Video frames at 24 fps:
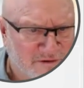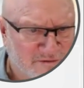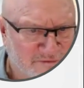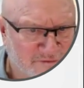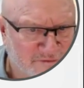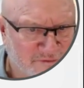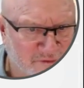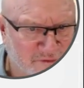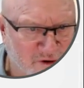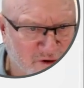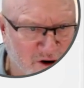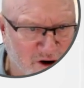
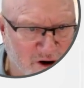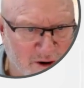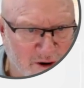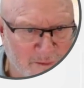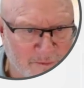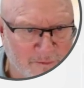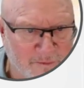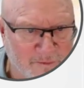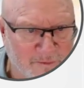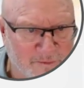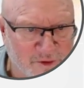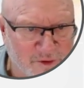
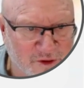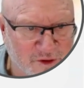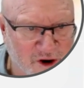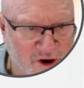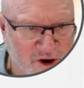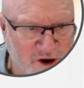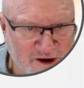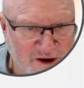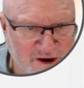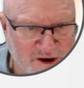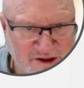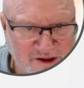from
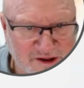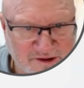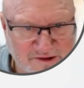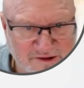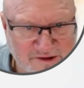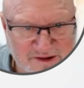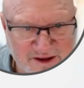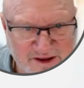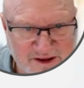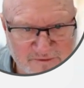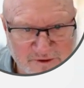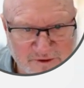
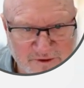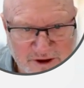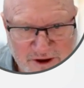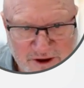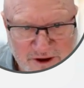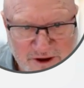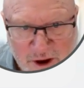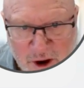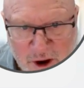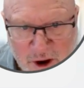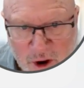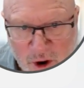
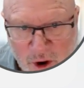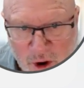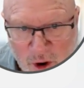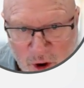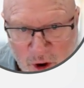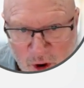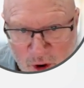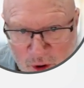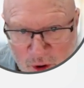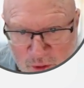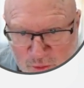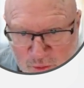1970
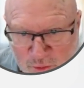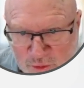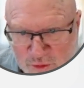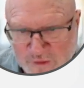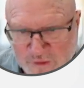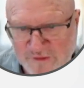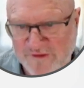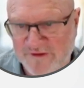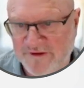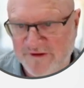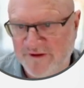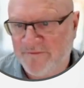
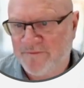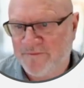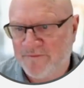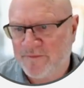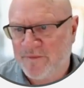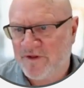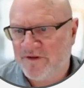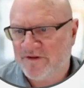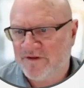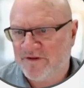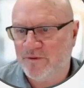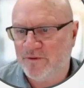onwards.
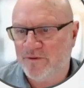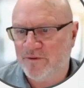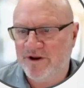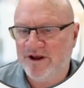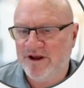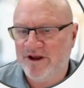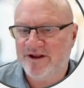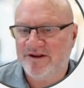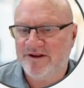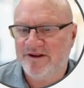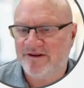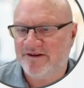So we
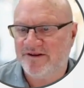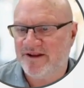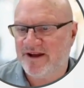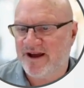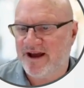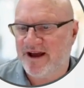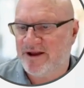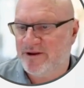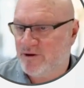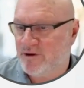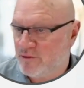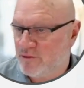need to
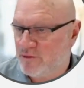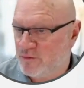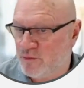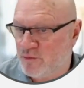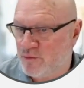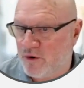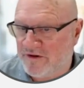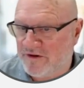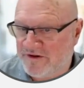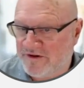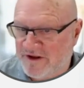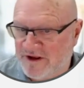say not
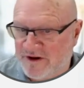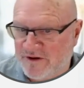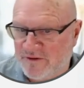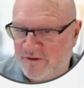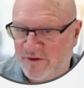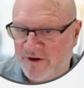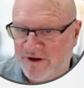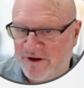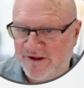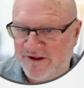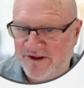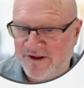was
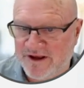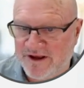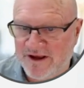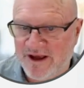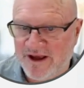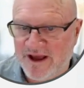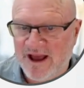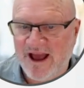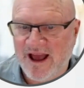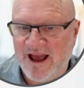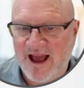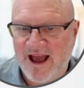increasing,
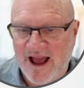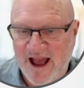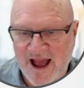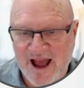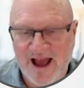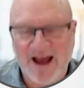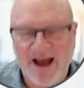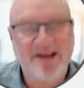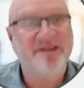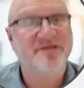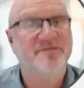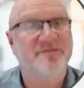
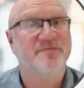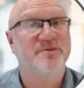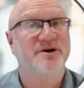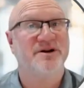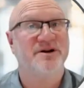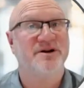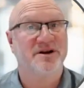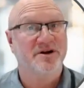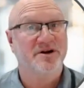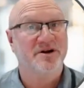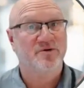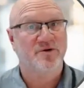has been
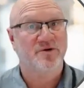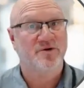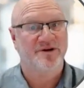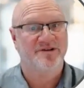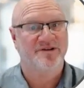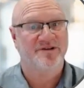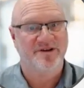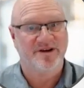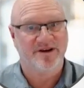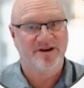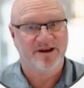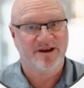
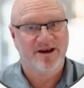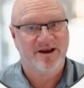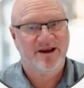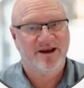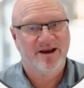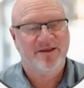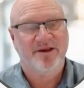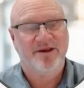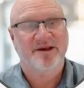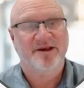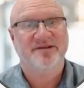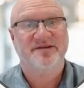increasing.
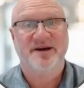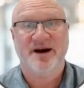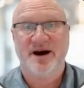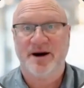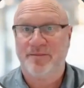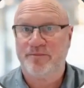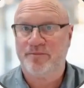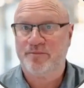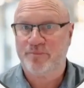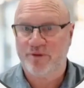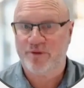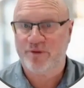There's
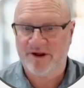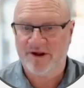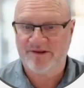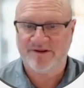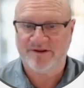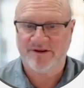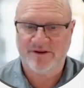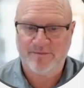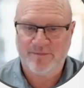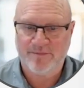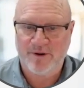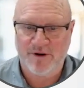our
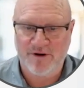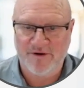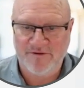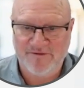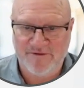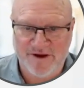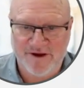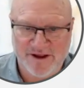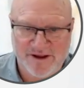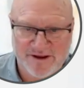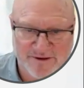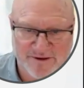present
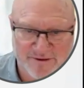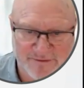perfect.